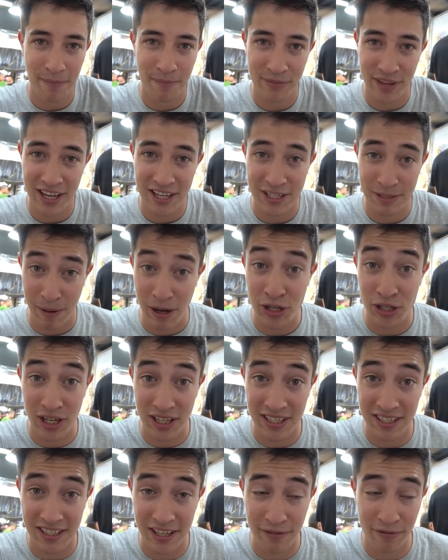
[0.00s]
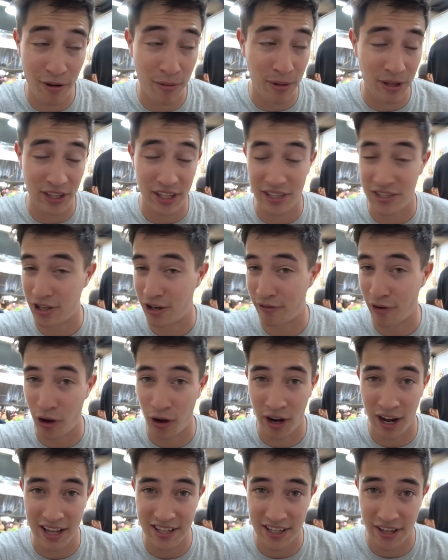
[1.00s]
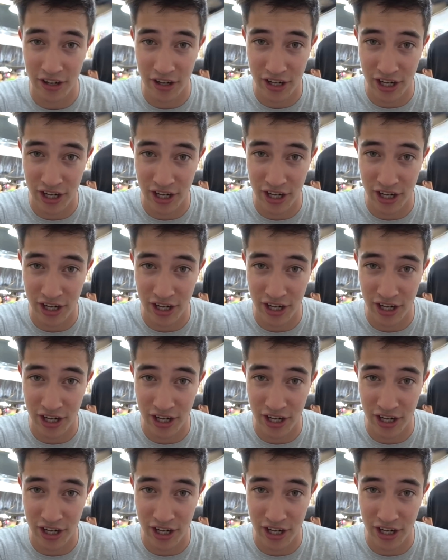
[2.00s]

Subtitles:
They specialize in seafood, but they serve all kinds of other